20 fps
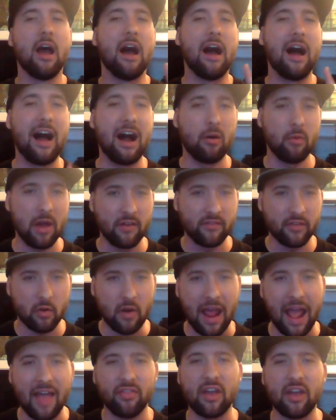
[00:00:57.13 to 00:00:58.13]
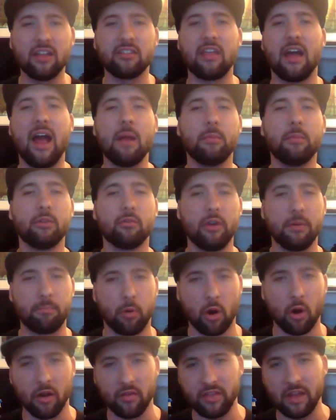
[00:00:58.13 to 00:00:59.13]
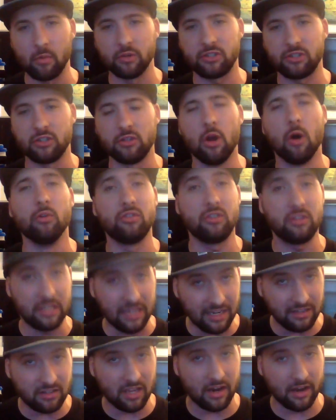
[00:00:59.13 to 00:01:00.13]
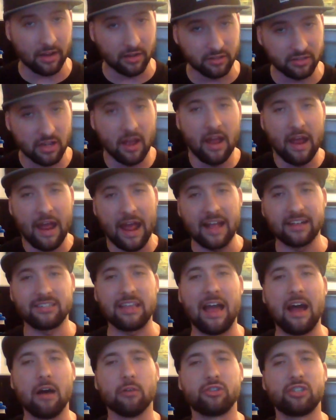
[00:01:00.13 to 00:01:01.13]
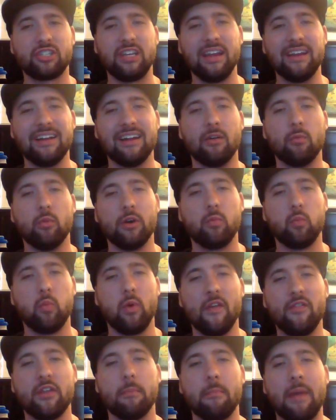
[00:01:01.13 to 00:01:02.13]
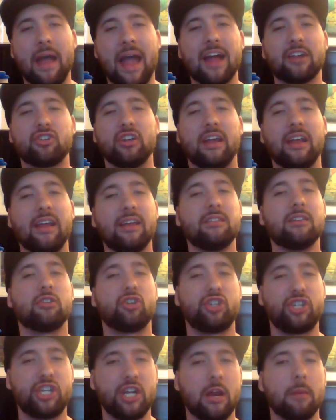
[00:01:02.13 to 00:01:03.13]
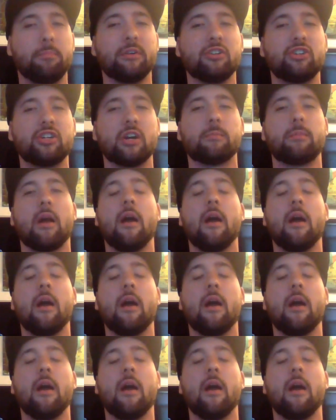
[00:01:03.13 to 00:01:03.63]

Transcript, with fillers: However, at that time of the report, there was no details as to how Cena would win the match in the championship.